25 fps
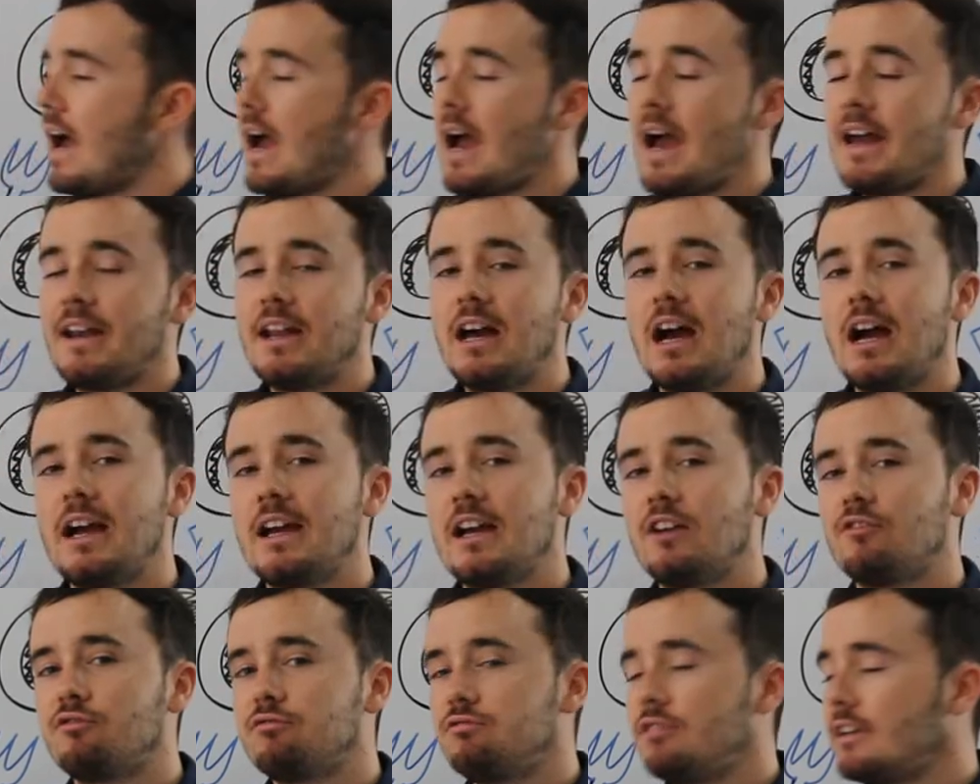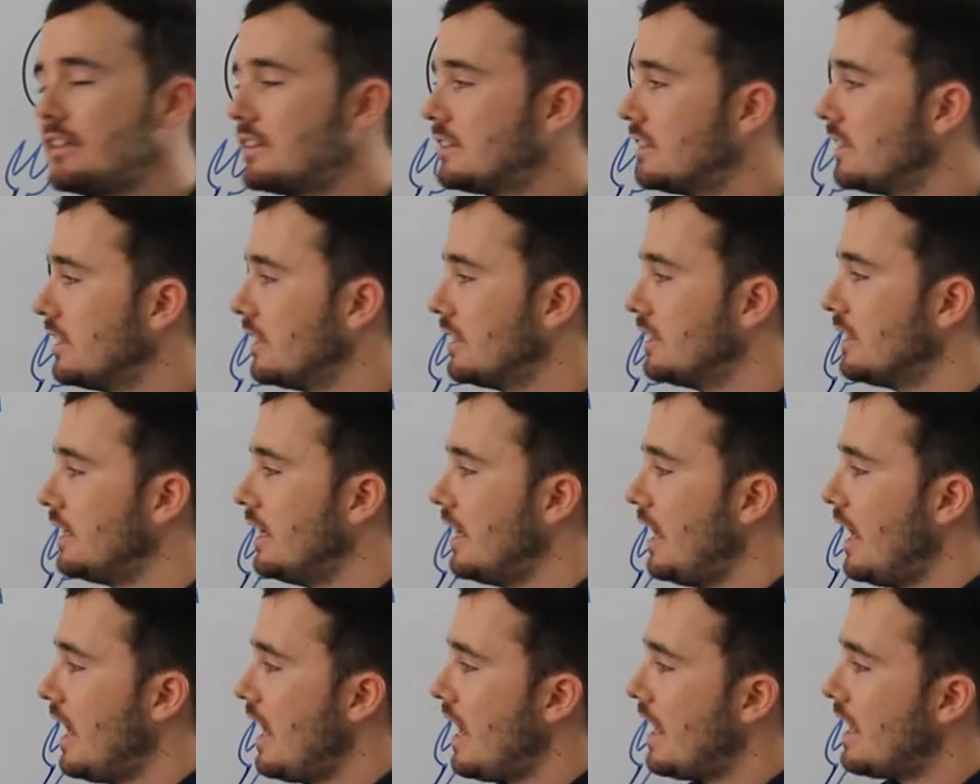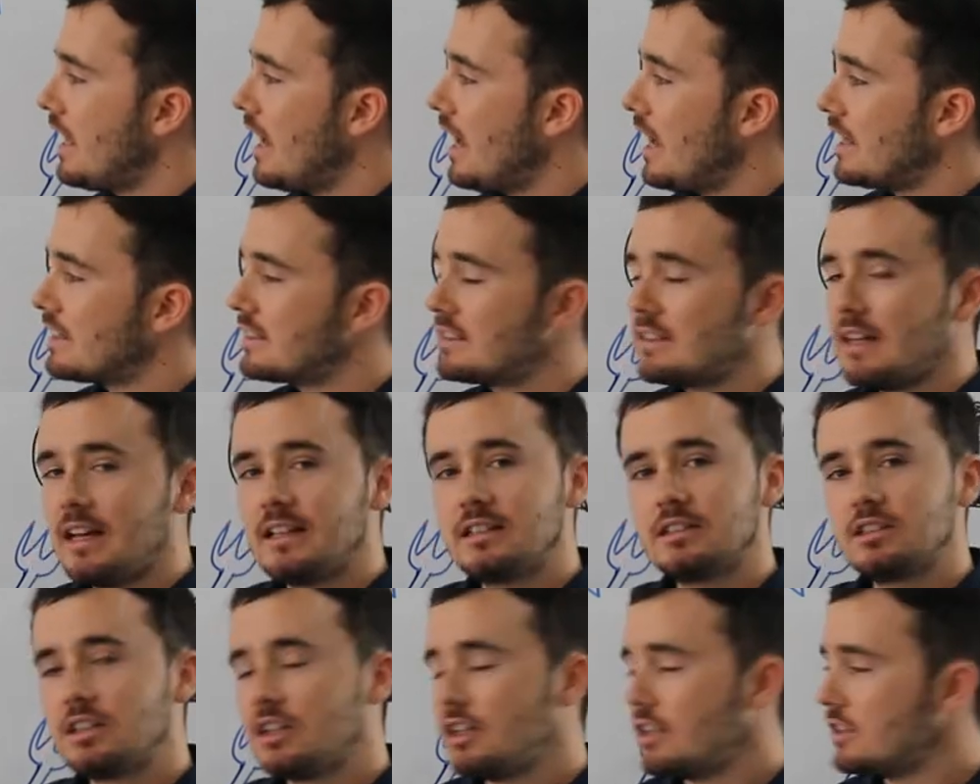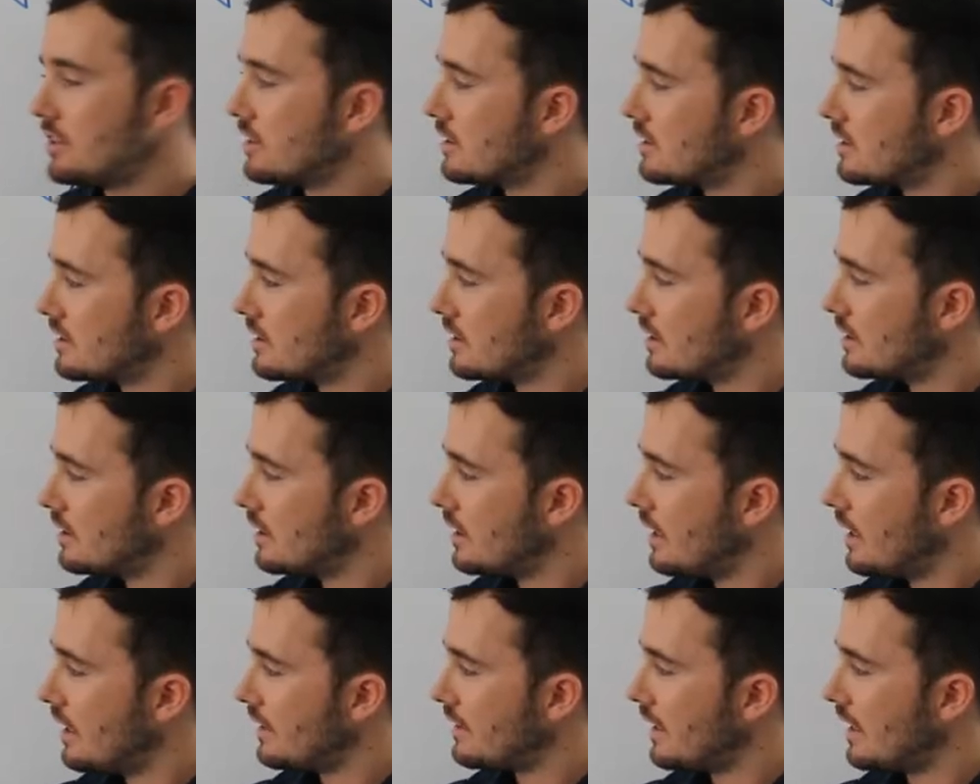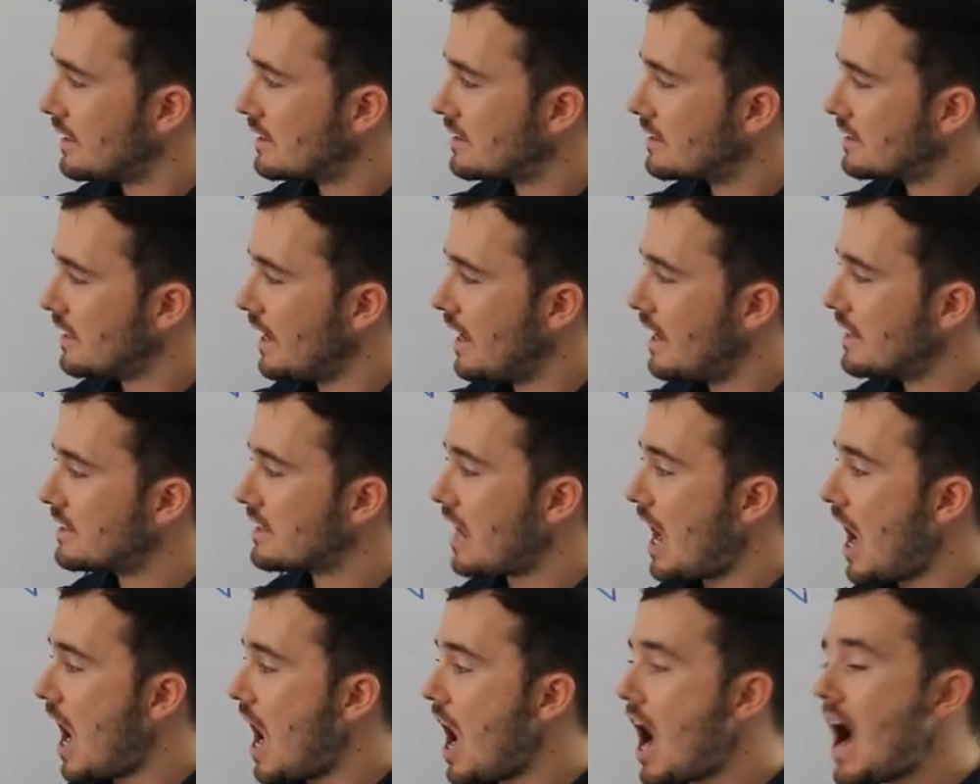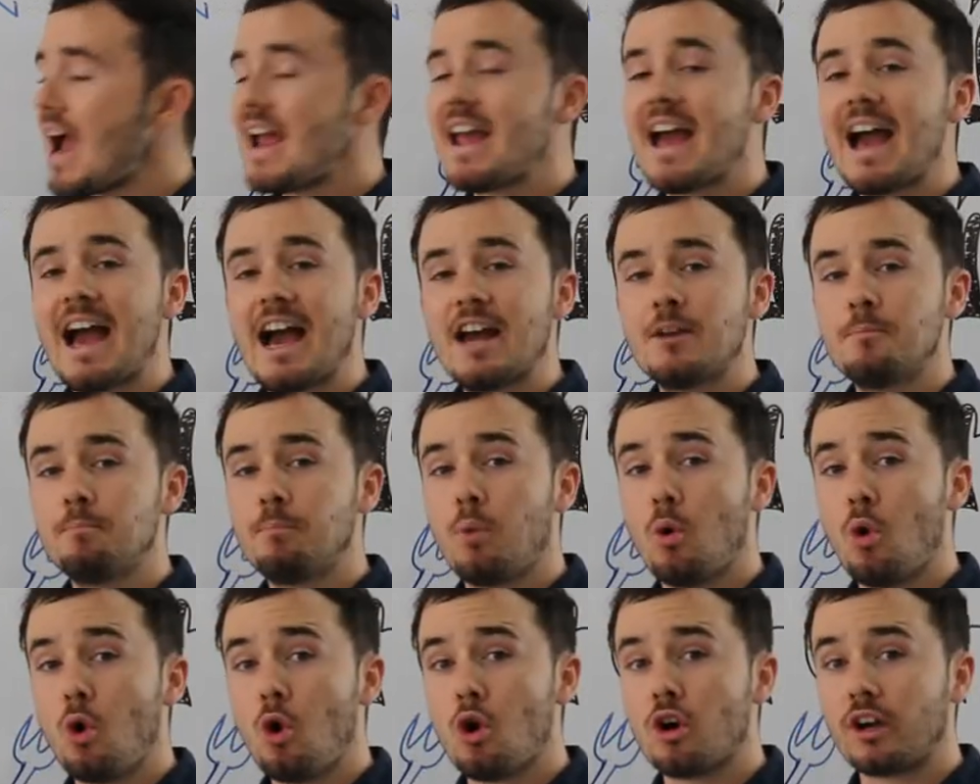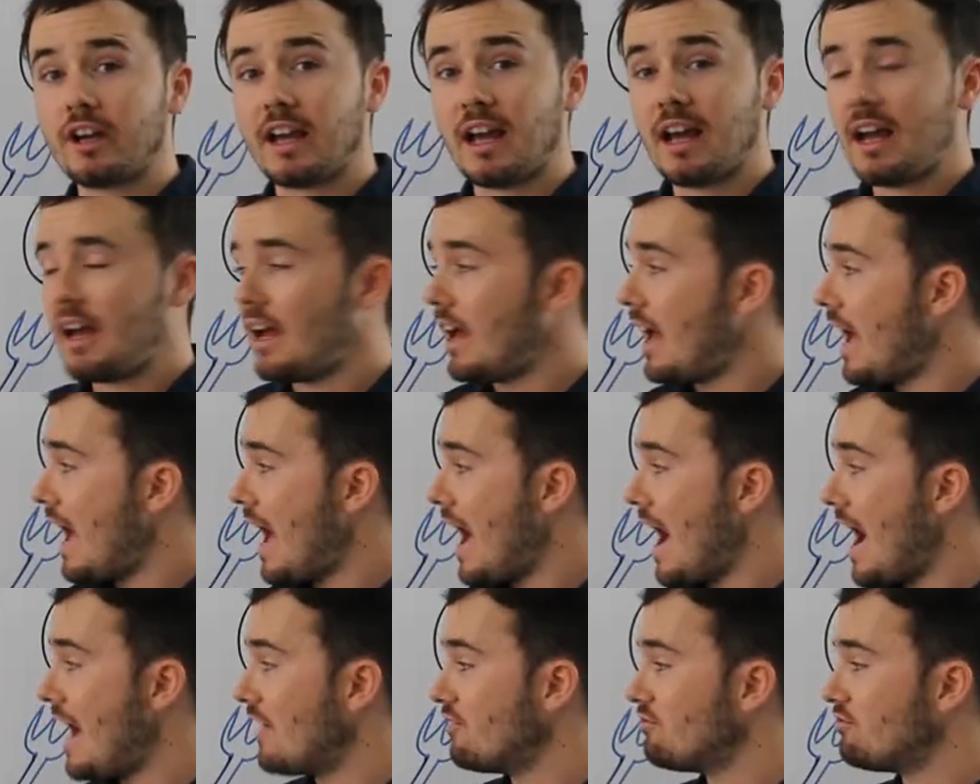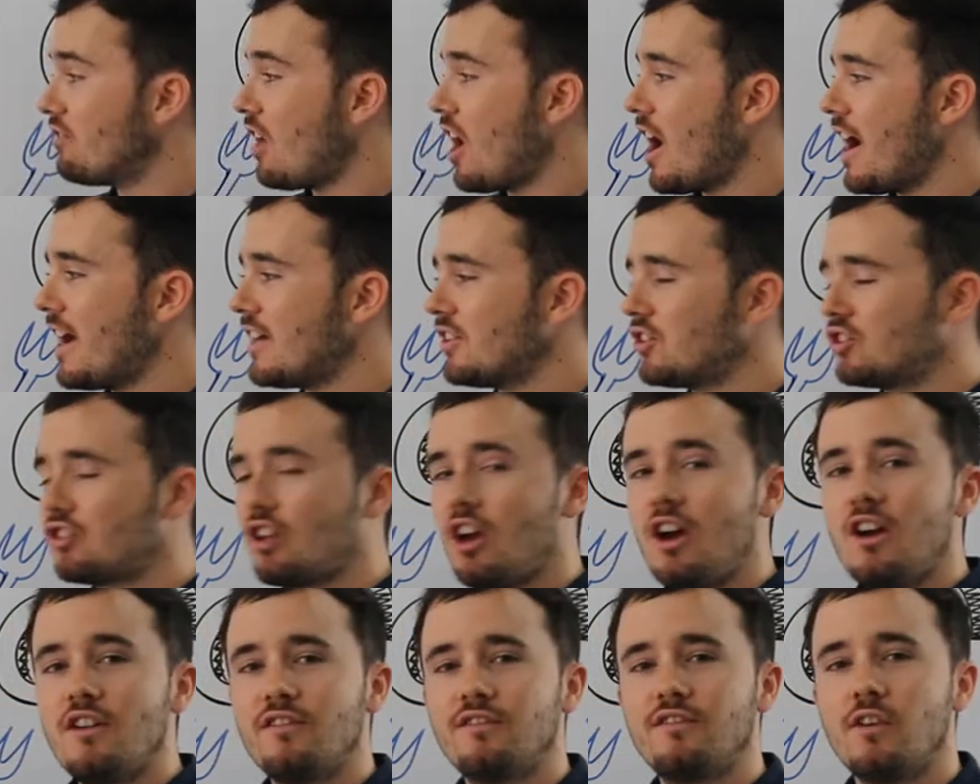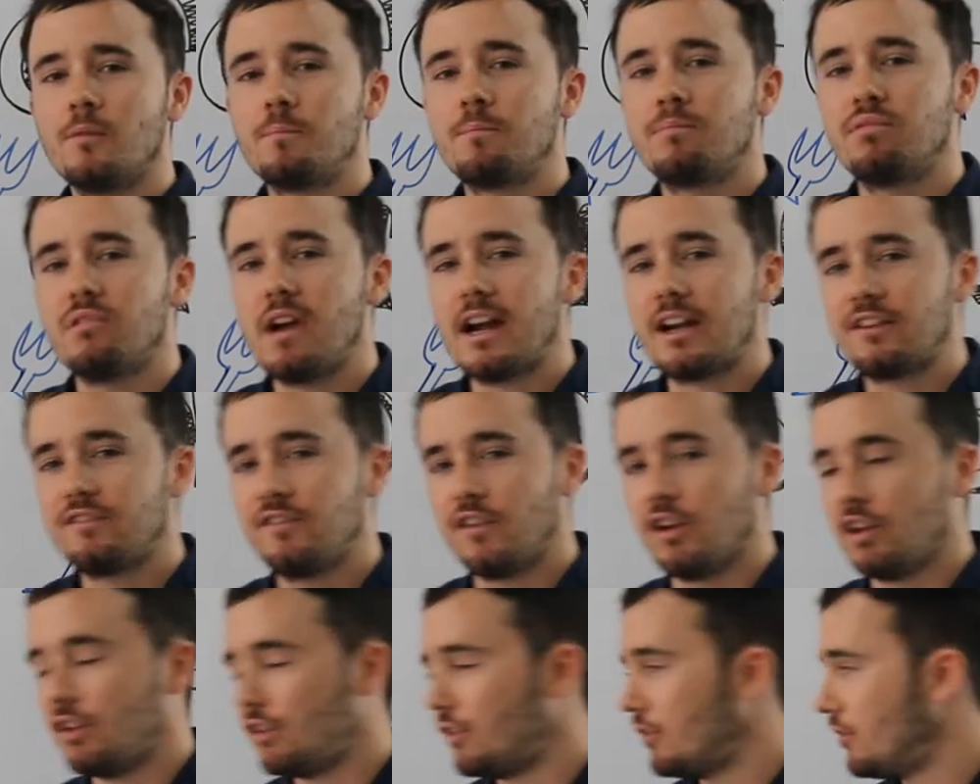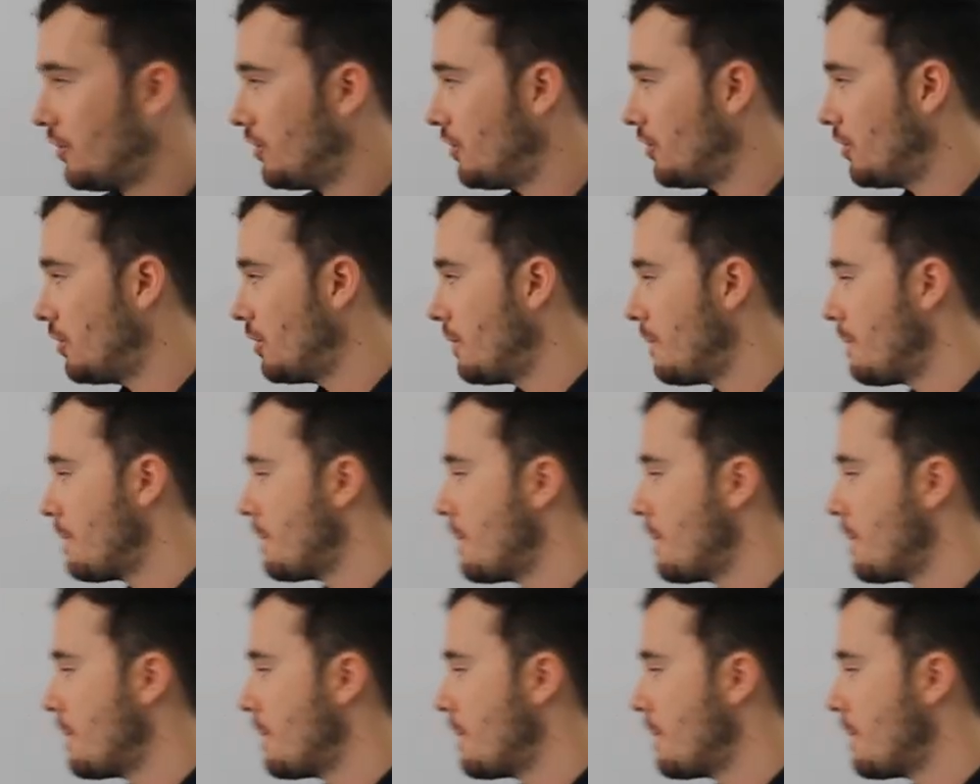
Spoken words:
And I have written a sentence that says, I had pork and rice for breakfast.